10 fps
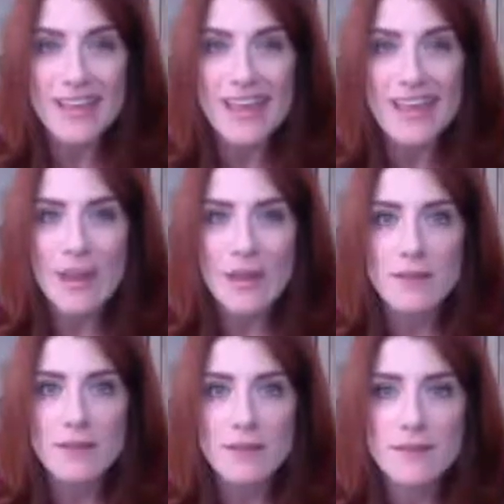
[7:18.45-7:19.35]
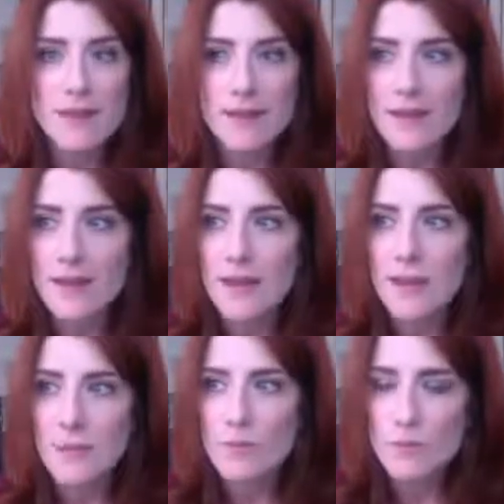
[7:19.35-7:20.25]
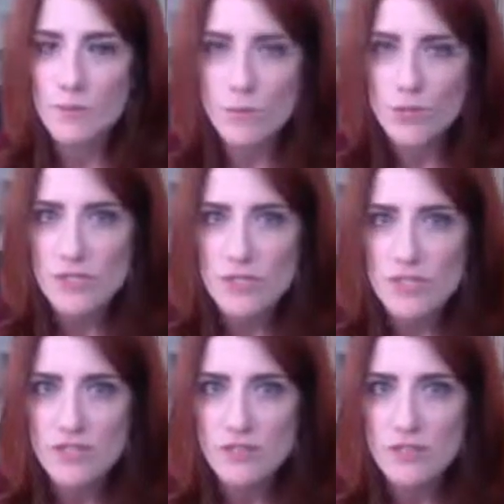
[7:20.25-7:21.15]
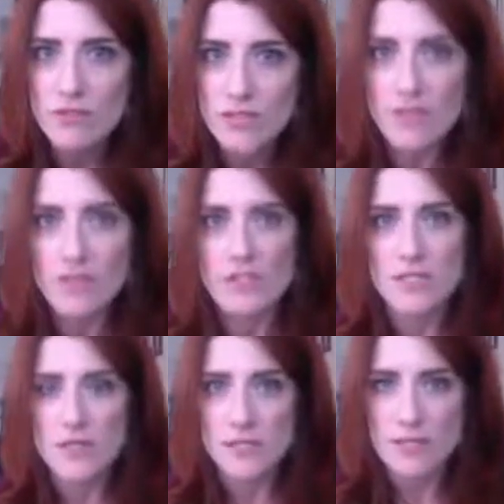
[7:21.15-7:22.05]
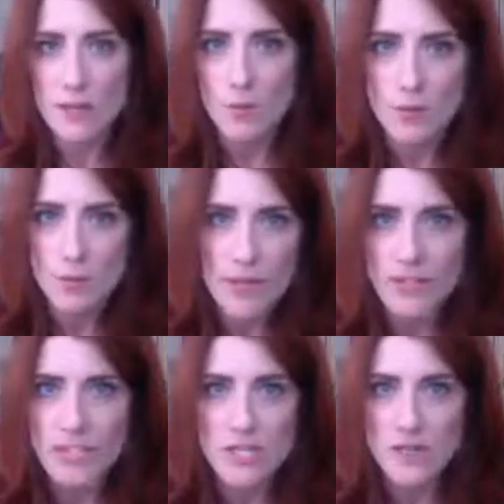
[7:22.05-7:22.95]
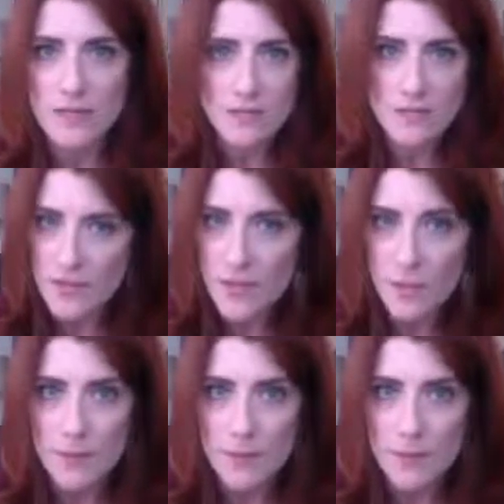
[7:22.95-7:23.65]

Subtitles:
And I'm producing 2 television series that we're packaging and developing.